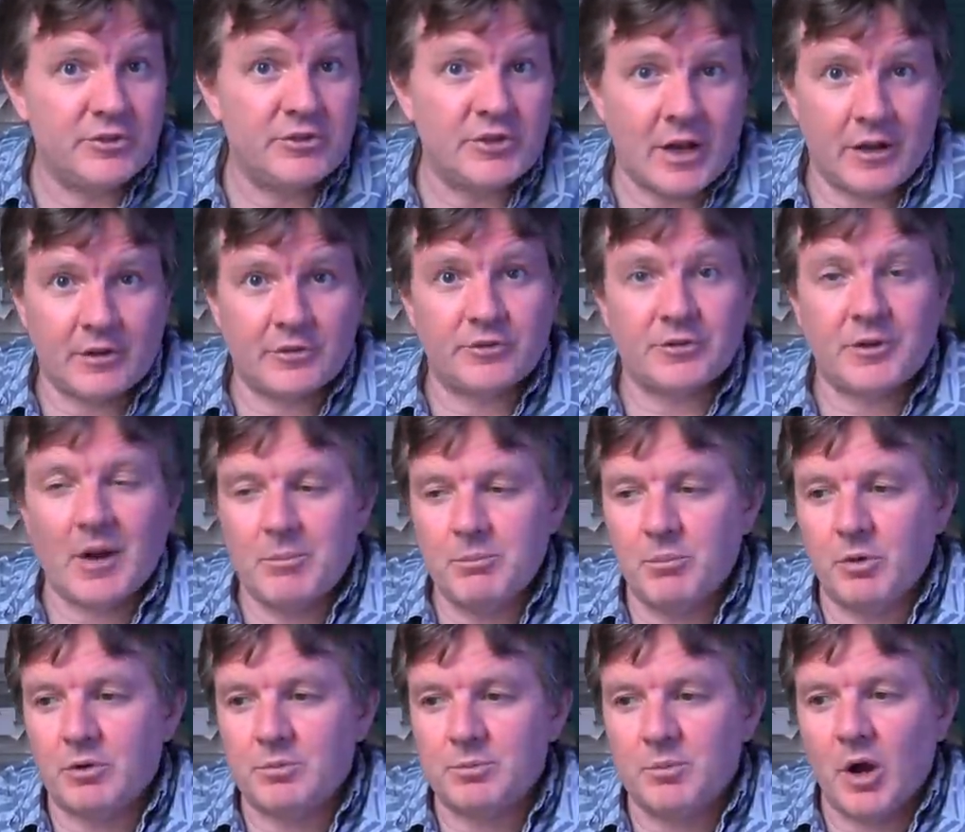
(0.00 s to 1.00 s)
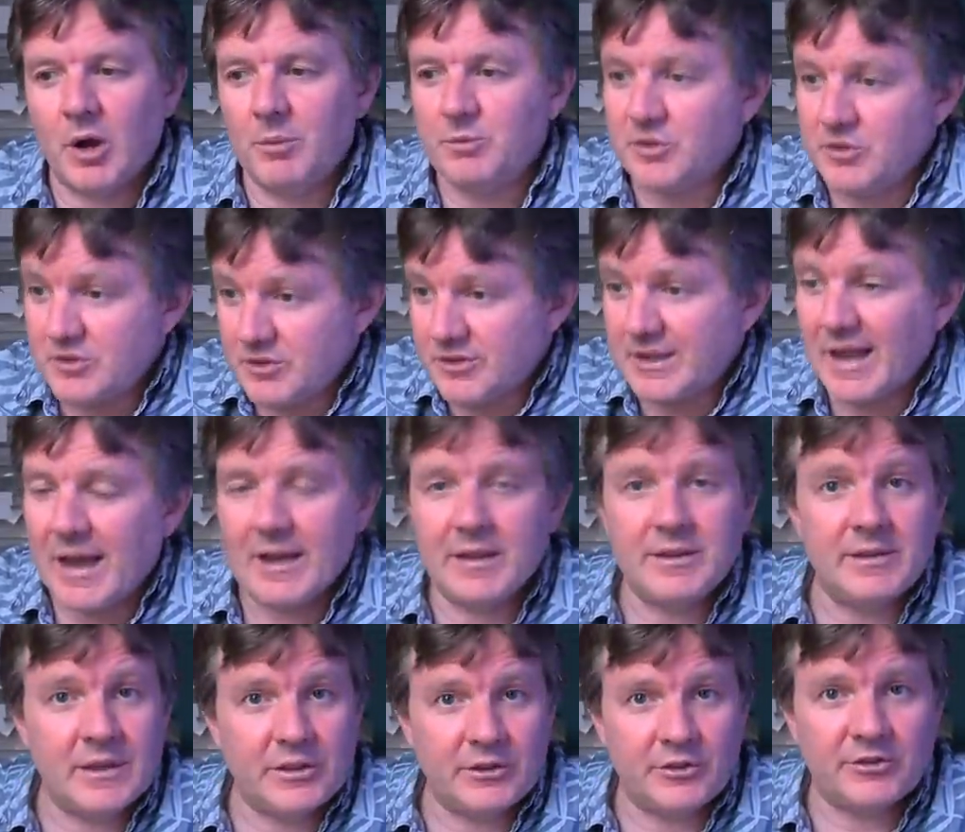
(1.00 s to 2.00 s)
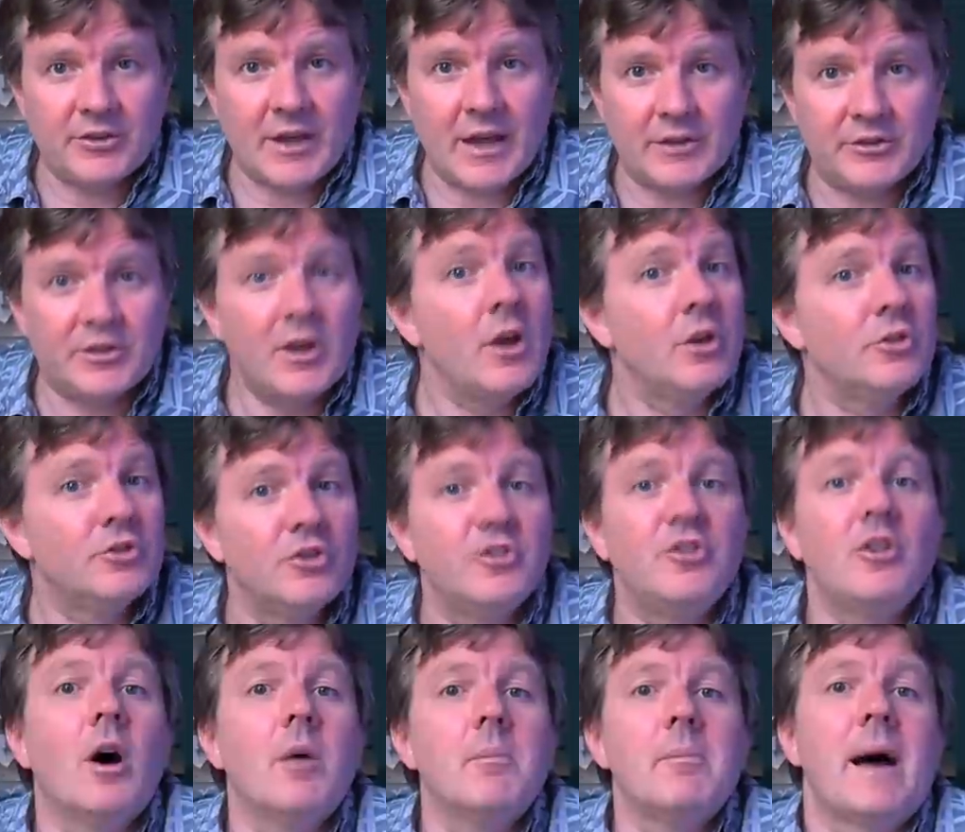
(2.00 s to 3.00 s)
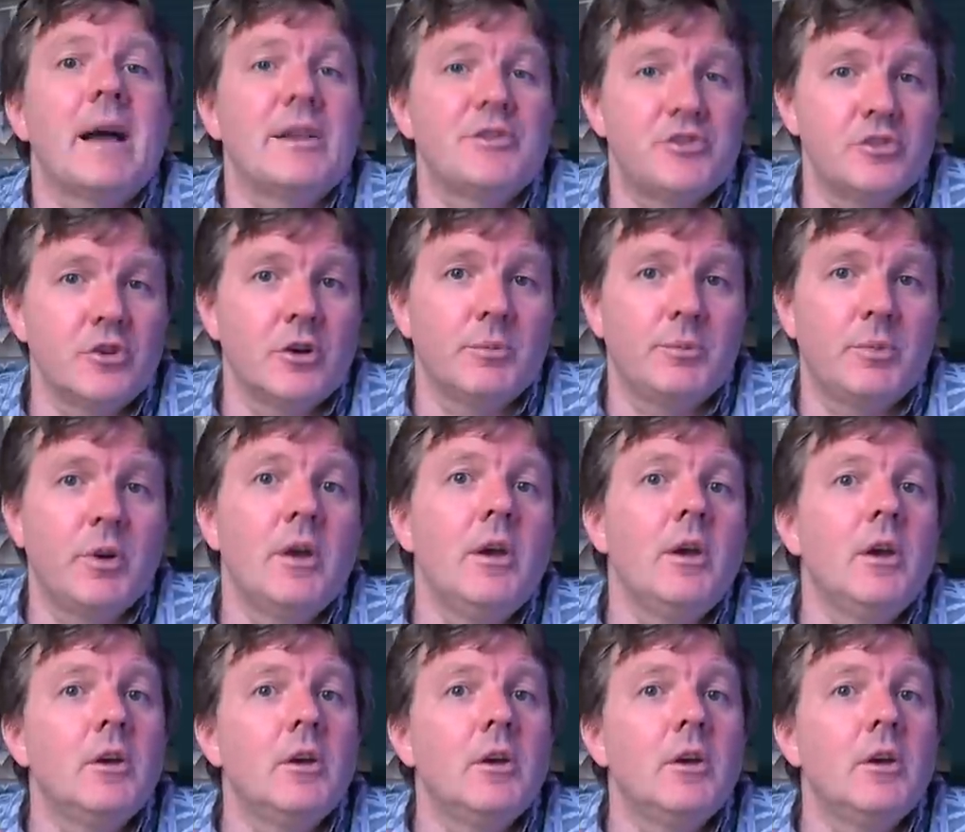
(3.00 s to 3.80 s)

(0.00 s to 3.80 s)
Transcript: Jack's Scrapbook prop that you get in this set does not match up